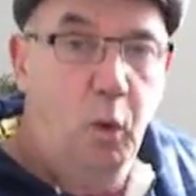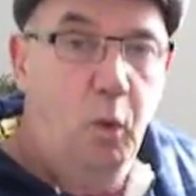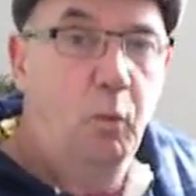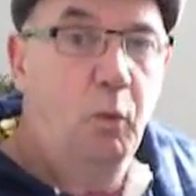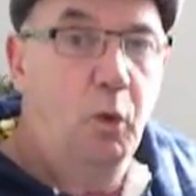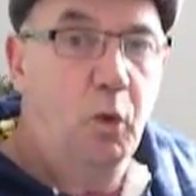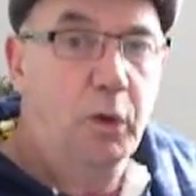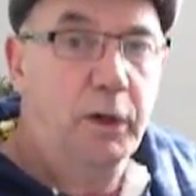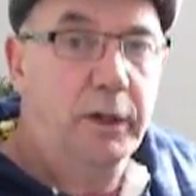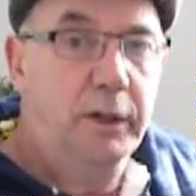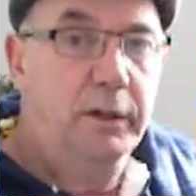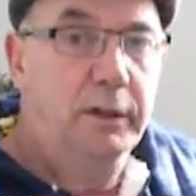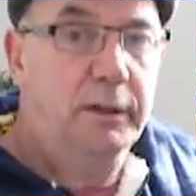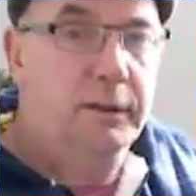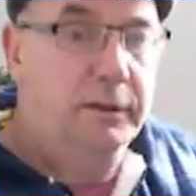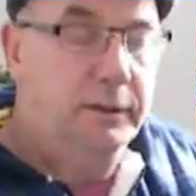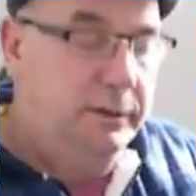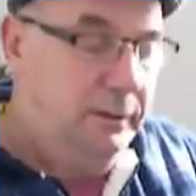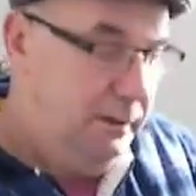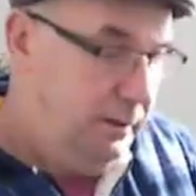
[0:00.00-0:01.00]
warm water,
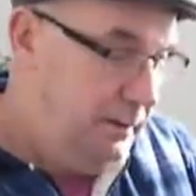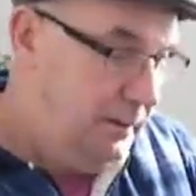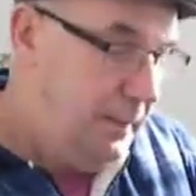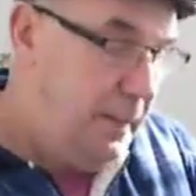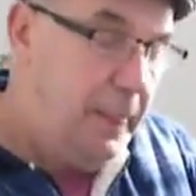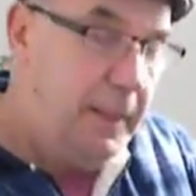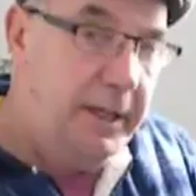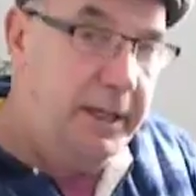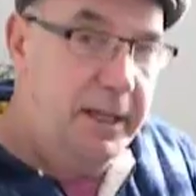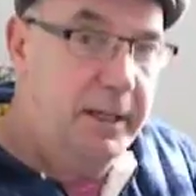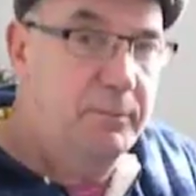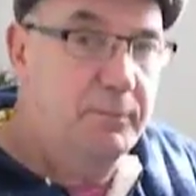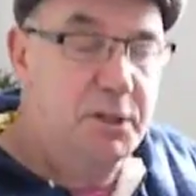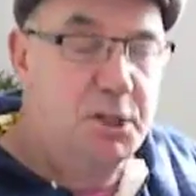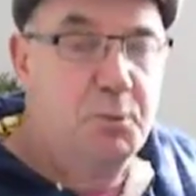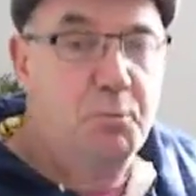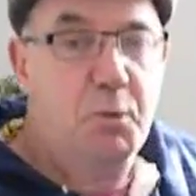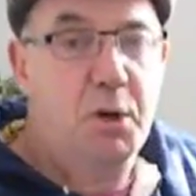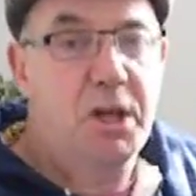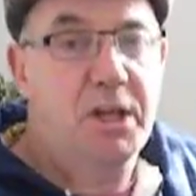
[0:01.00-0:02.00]
and
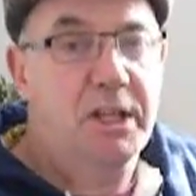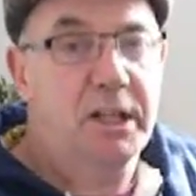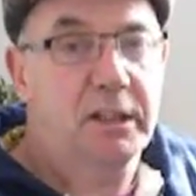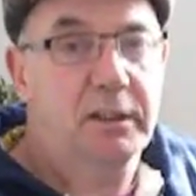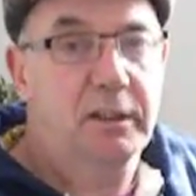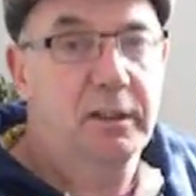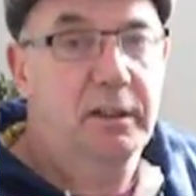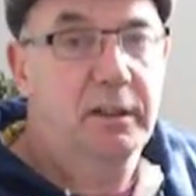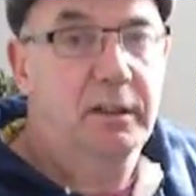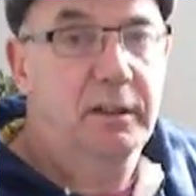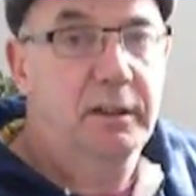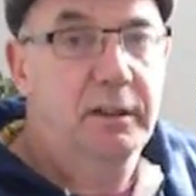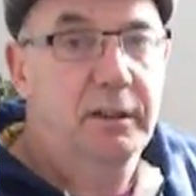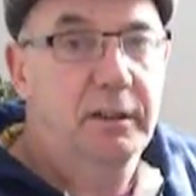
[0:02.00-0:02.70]
give them a spray that.